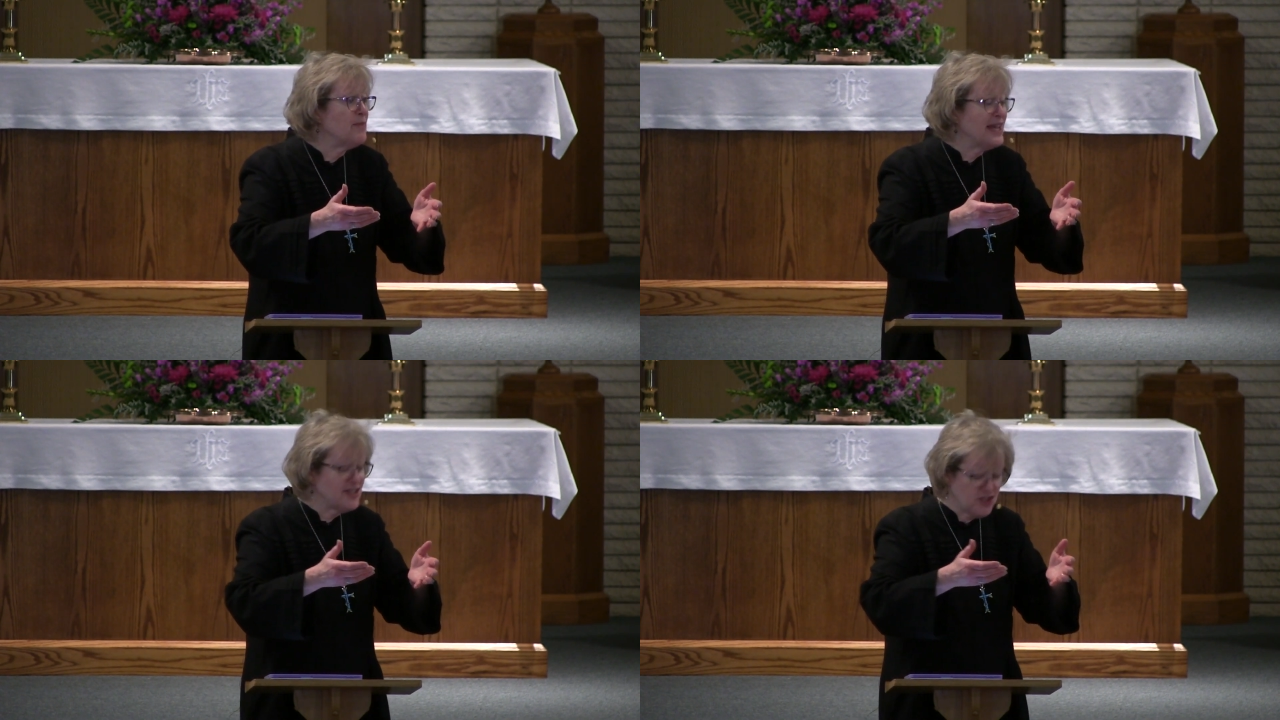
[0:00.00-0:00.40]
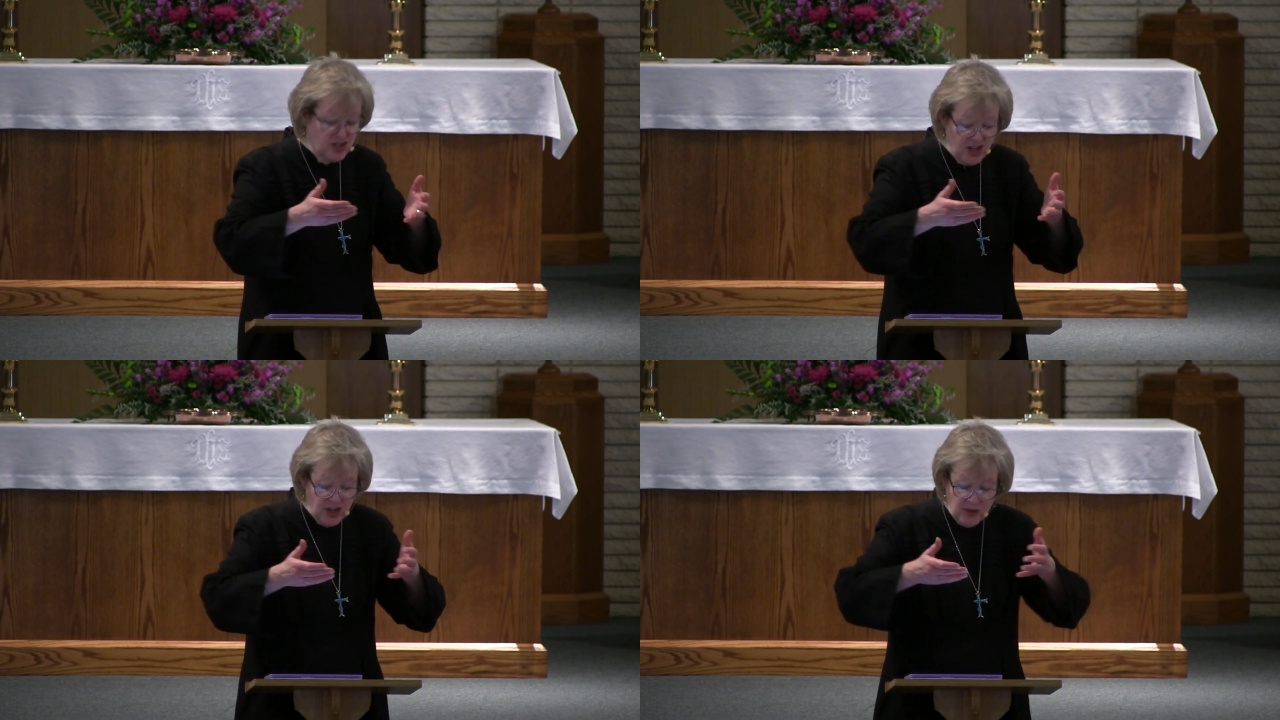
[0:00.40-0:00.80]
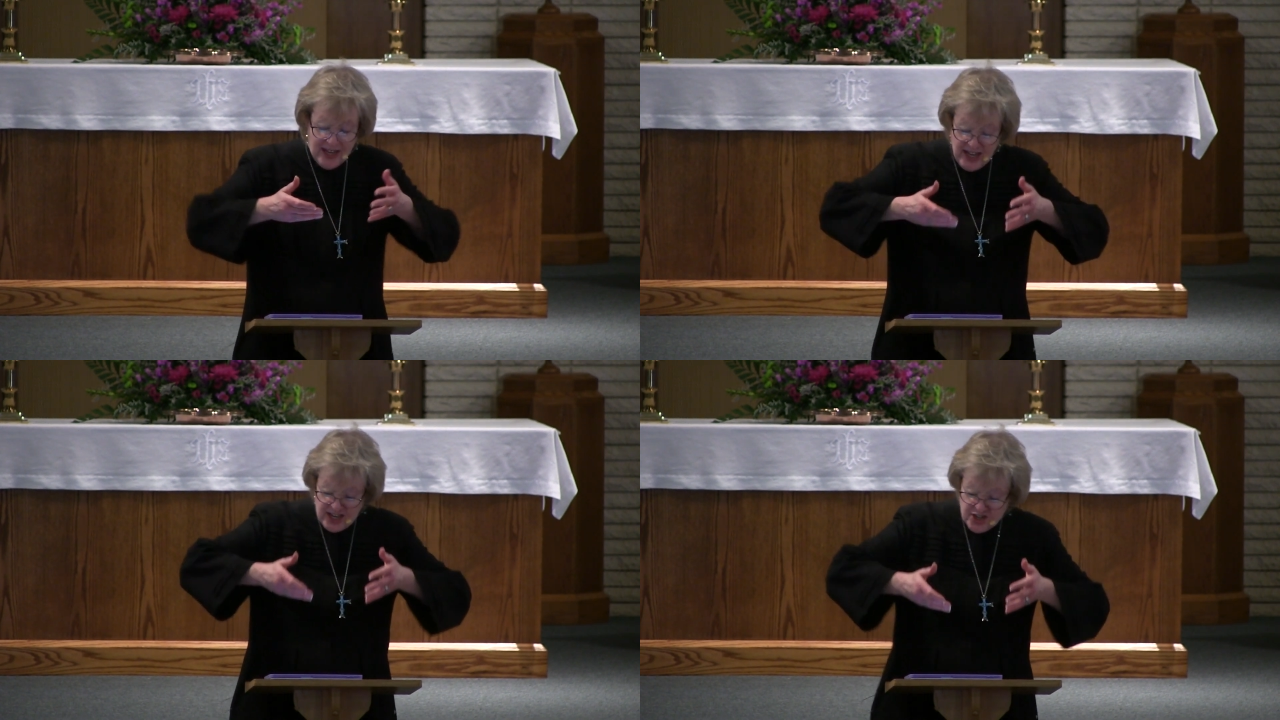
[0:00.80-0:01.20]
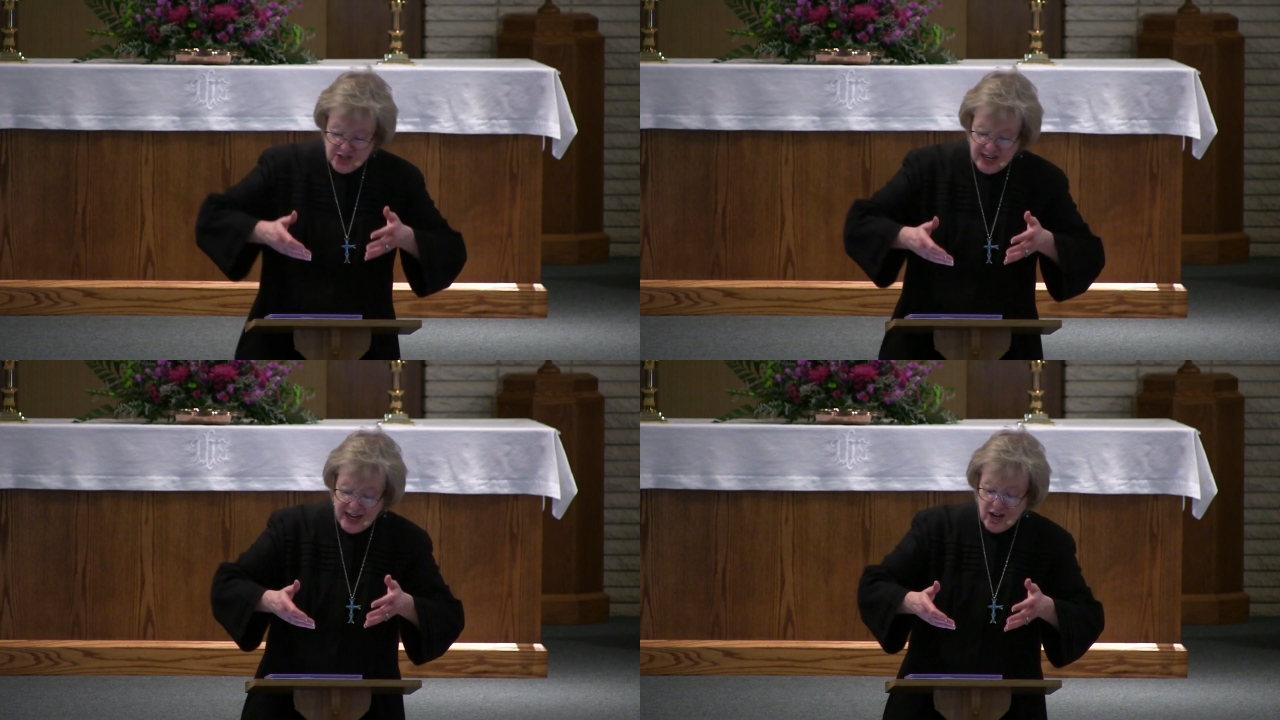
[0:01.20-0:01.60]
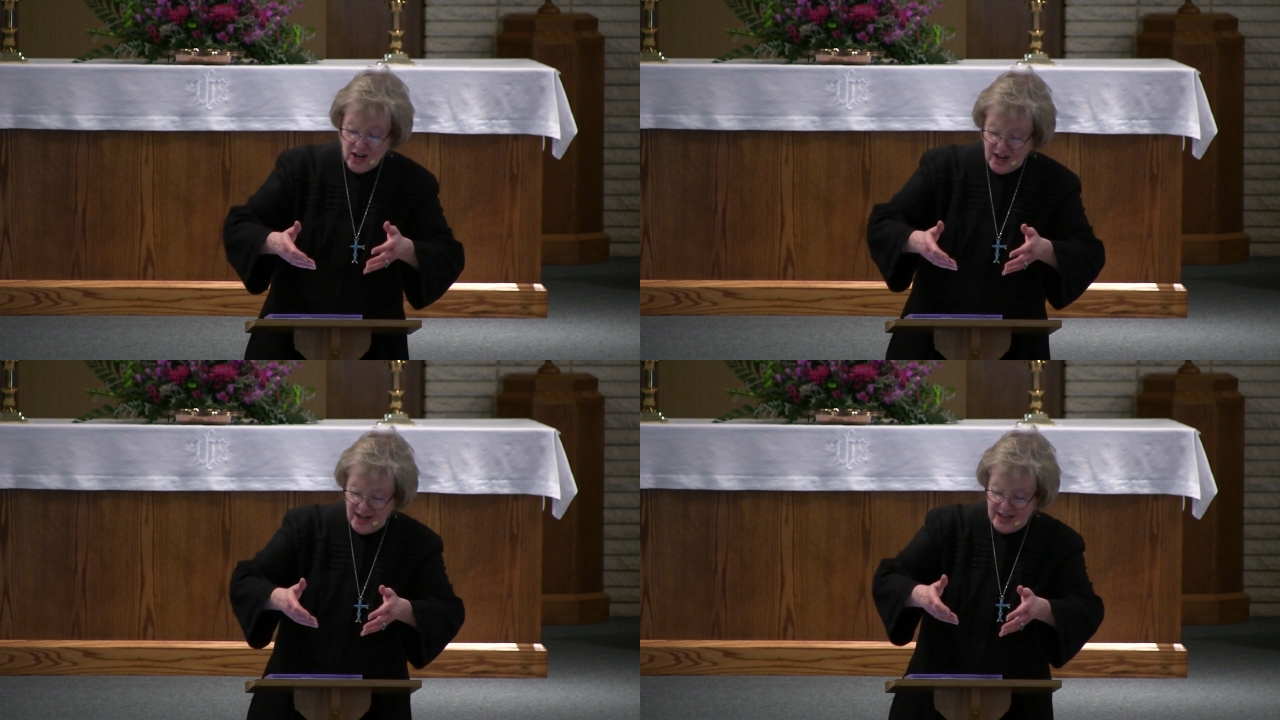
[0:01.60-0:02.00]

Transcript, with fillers: means to share